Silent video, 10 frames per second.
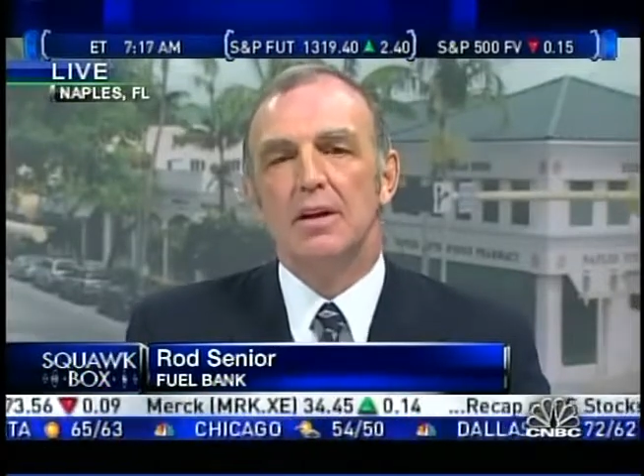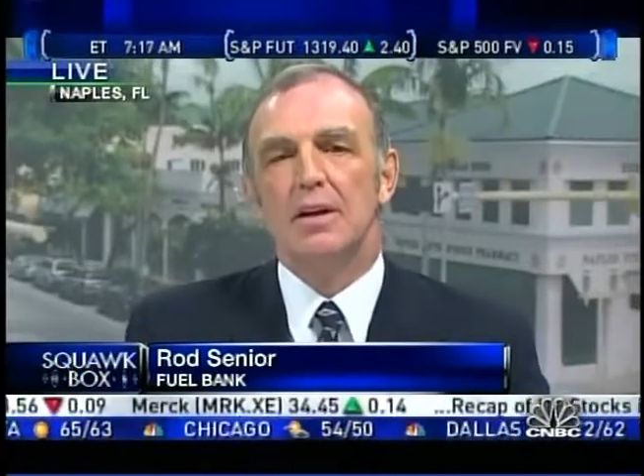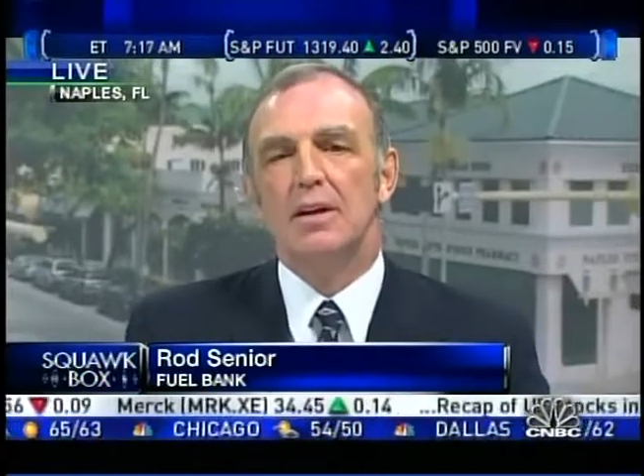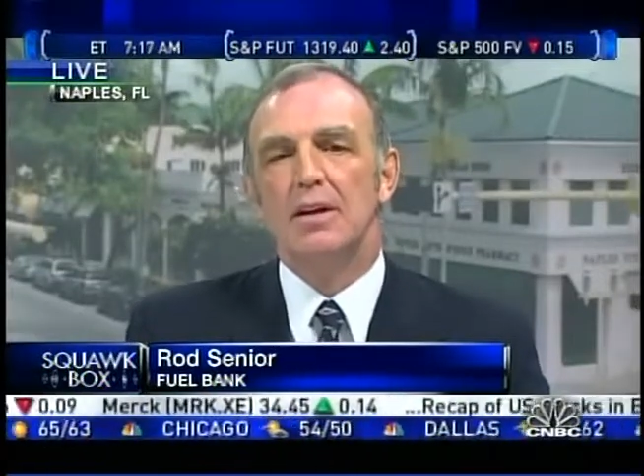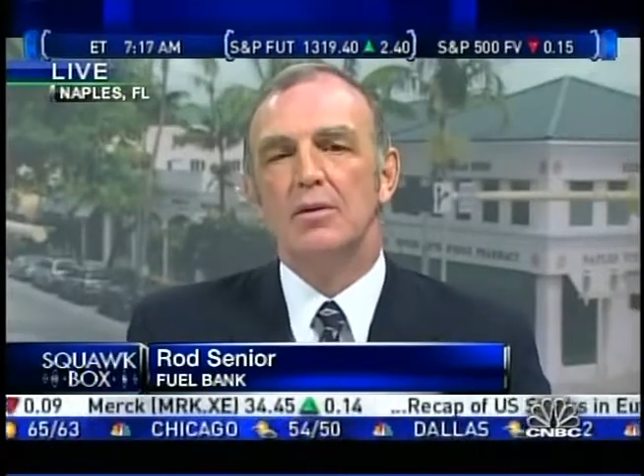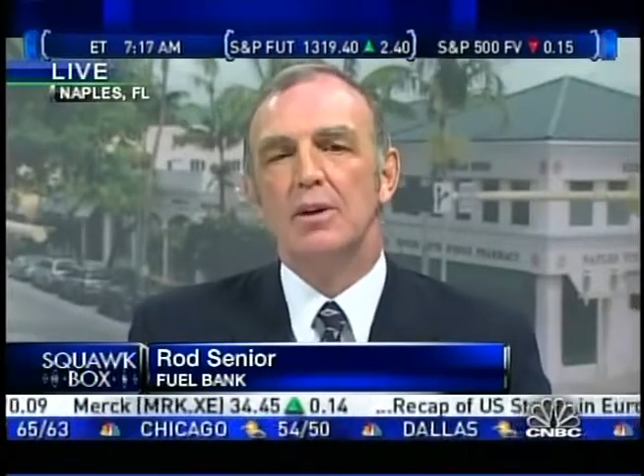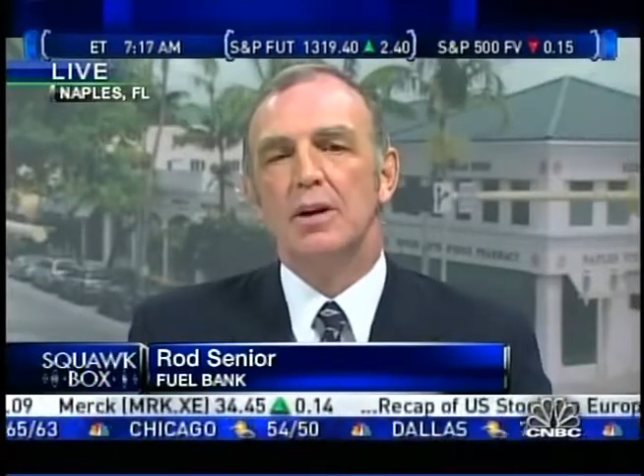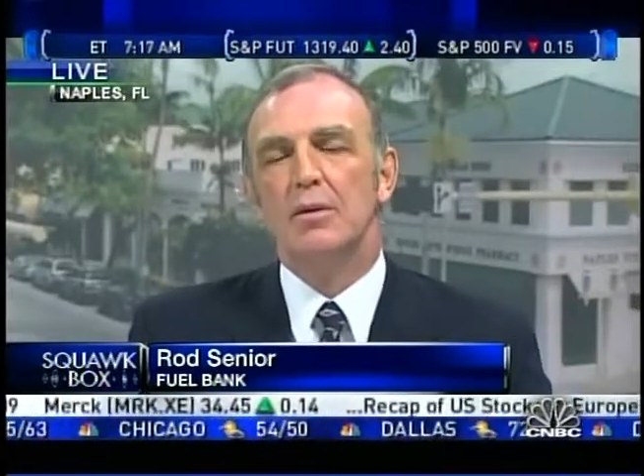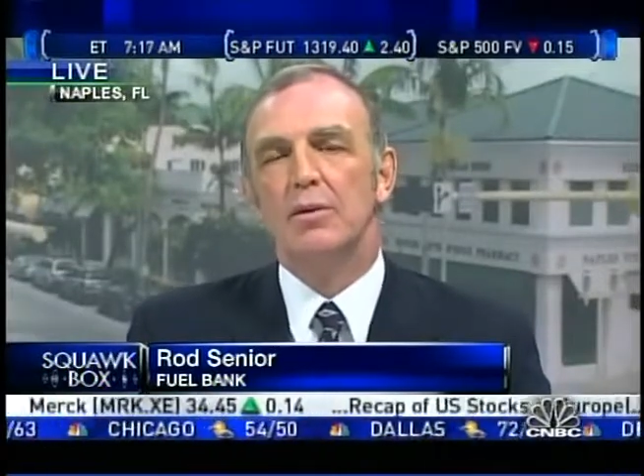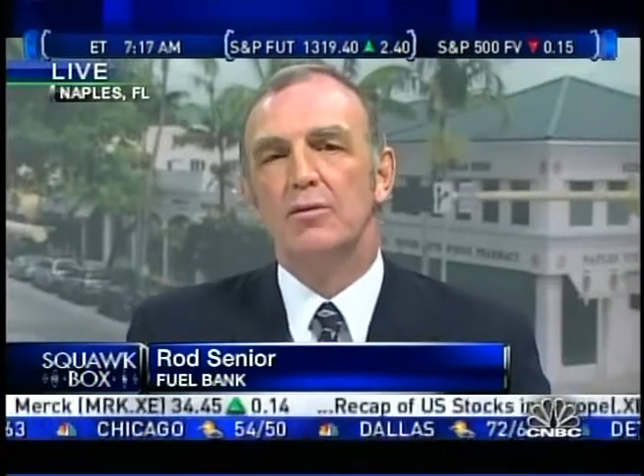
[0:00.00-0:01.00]
And here we
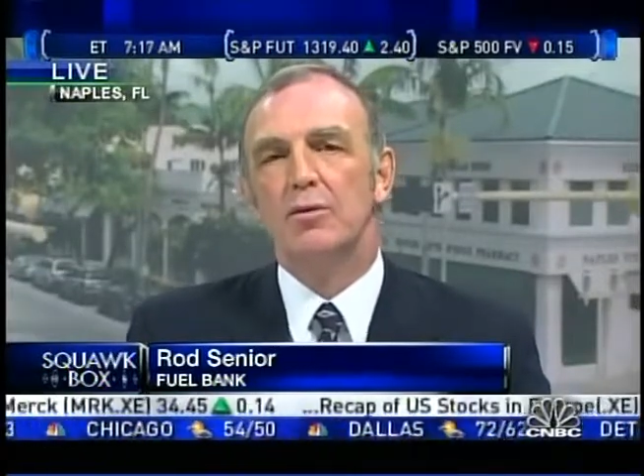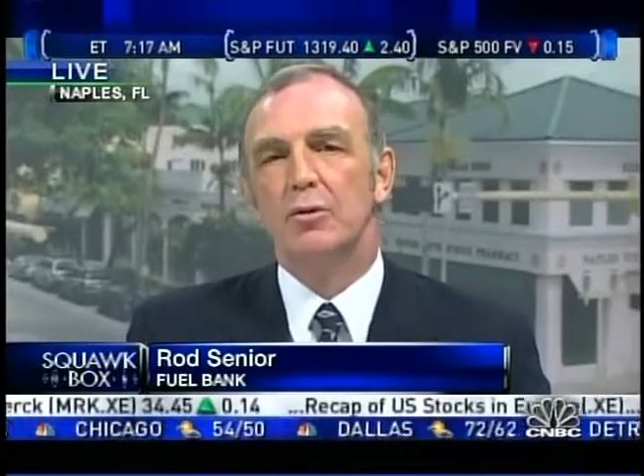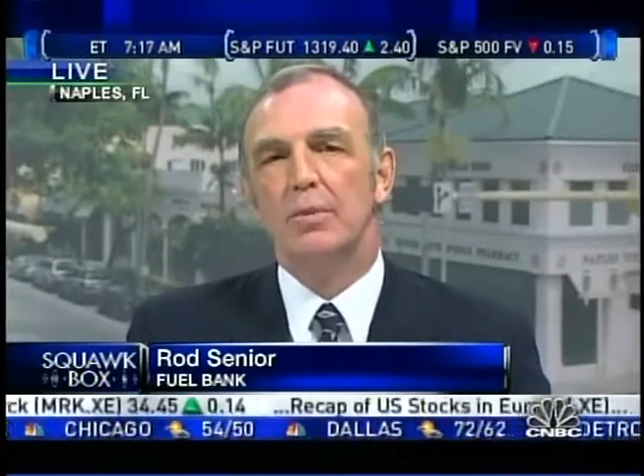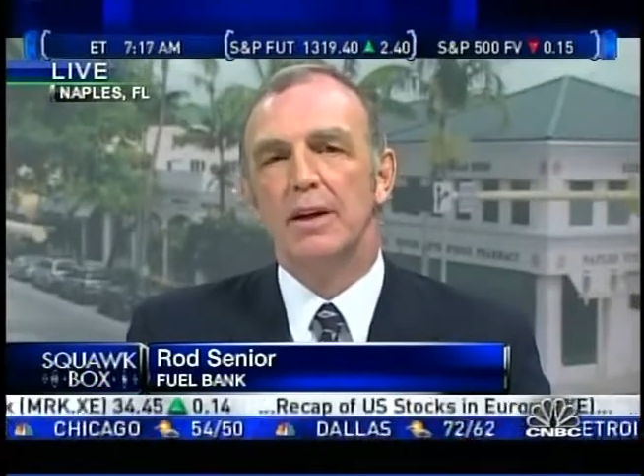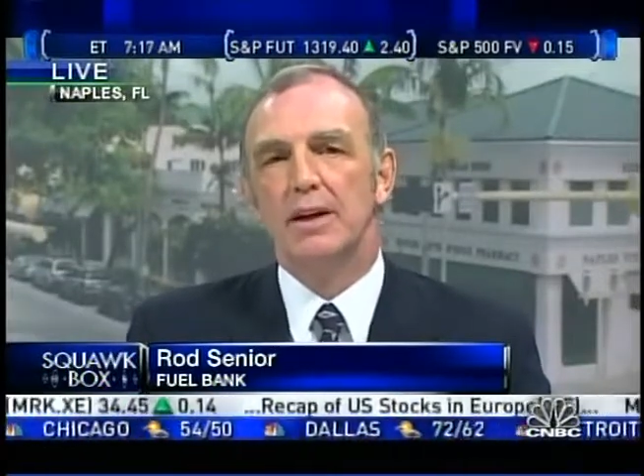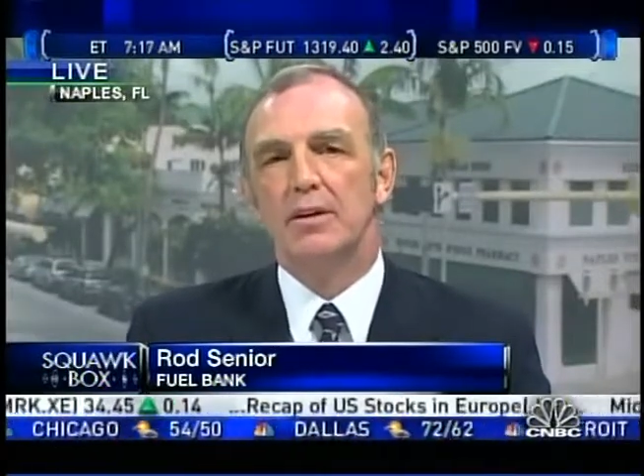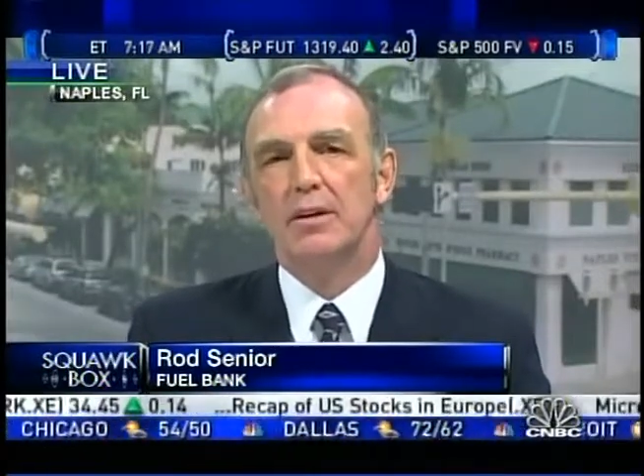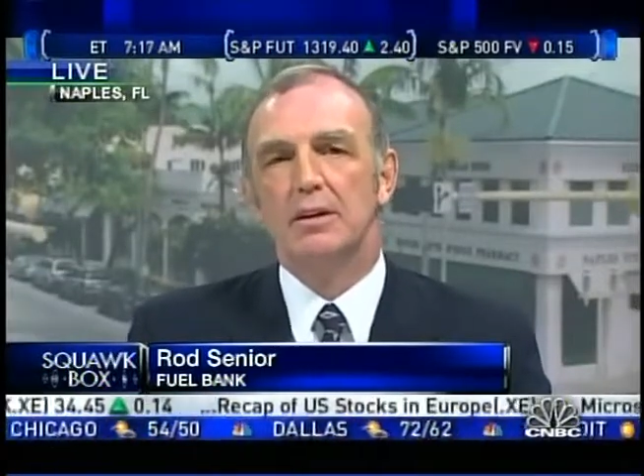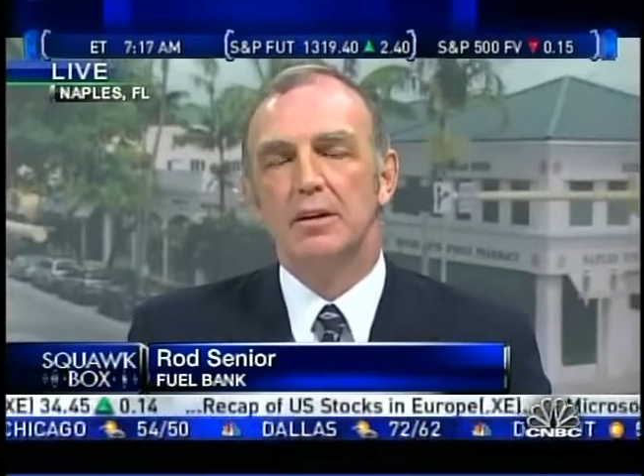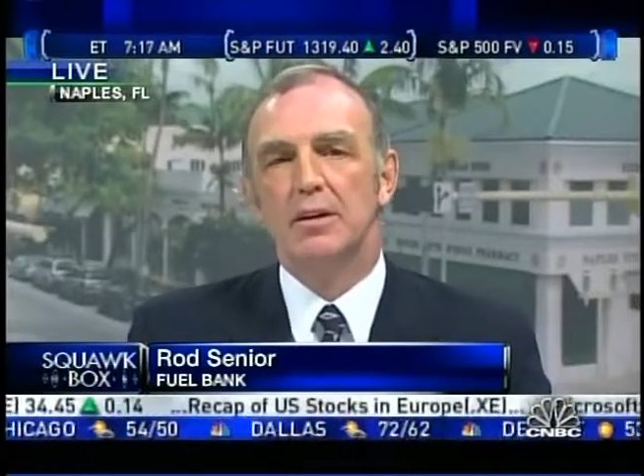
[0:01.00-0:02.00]
are with
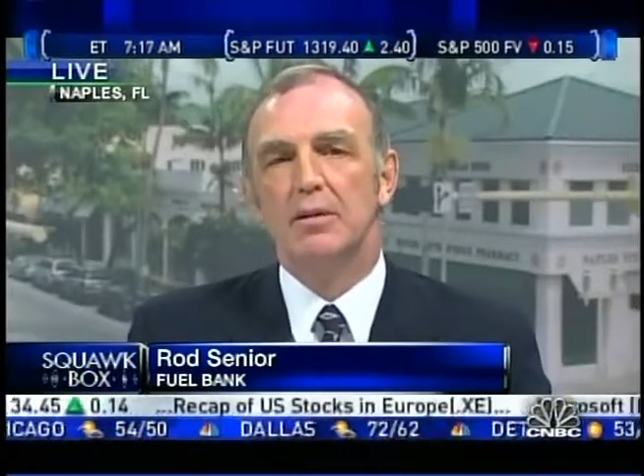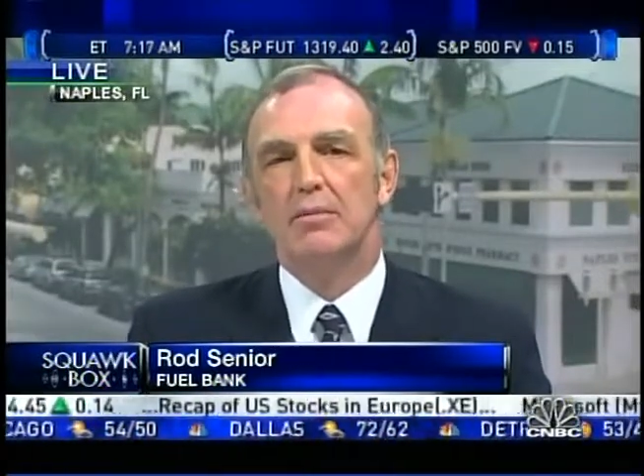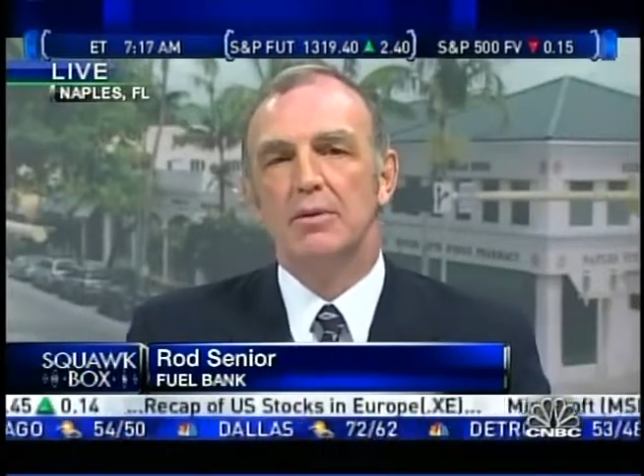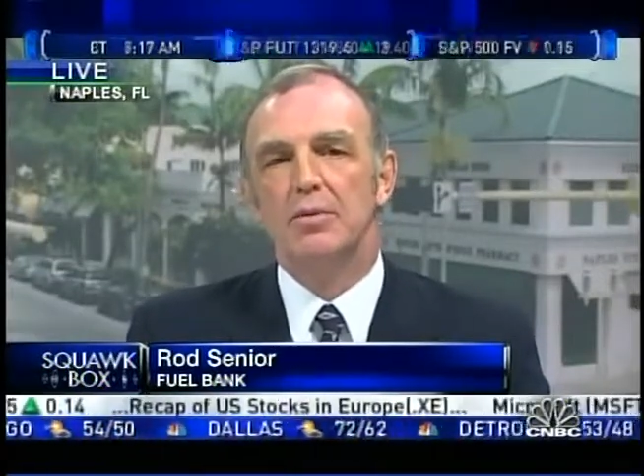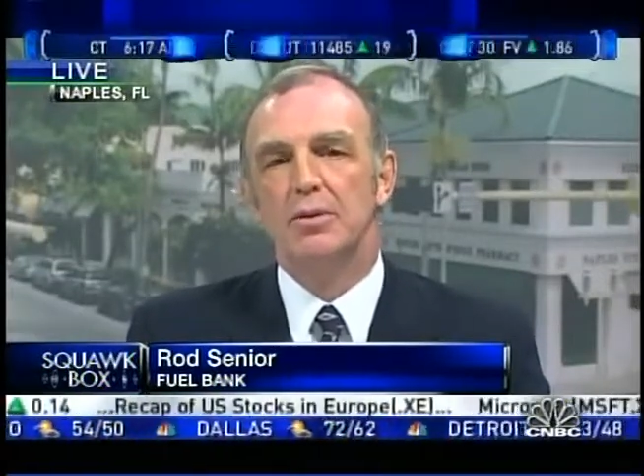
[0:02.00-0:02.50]
fuelbank.com,